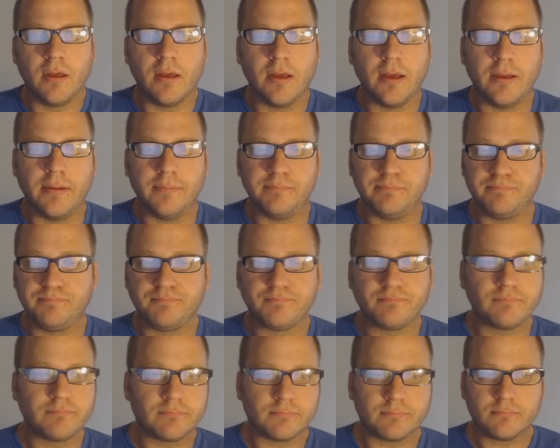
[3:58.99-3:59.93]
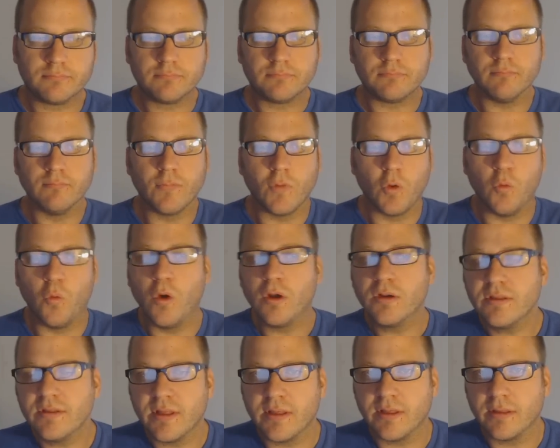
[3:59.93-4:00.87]

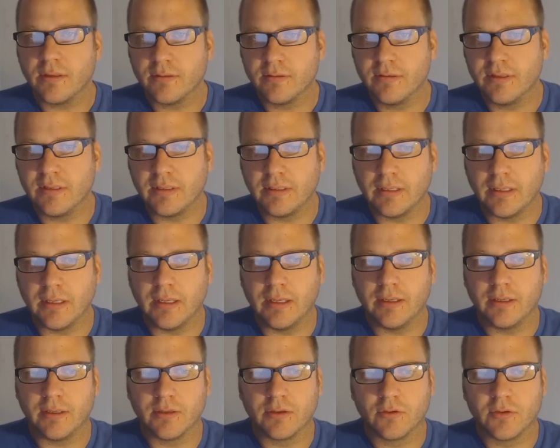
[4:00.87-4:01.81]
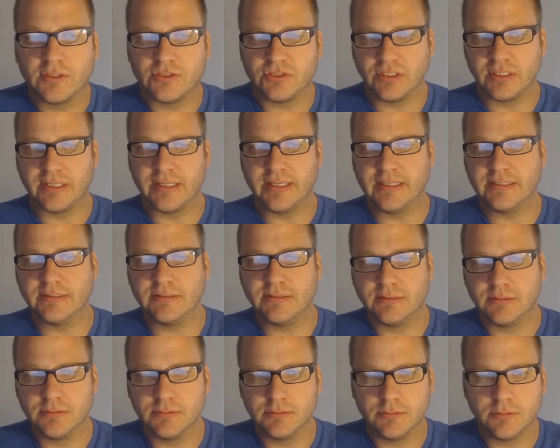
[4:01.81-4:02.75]
one of the Christian
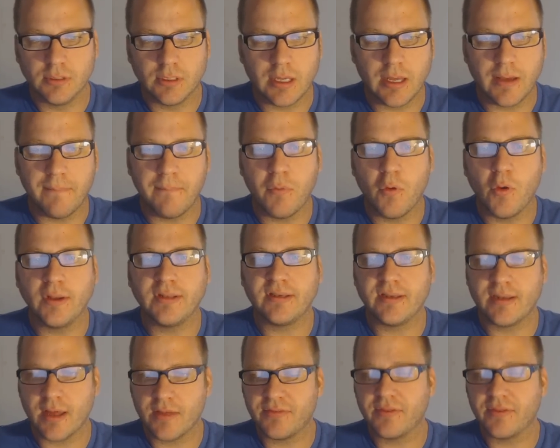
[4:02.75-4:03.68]
kids pointed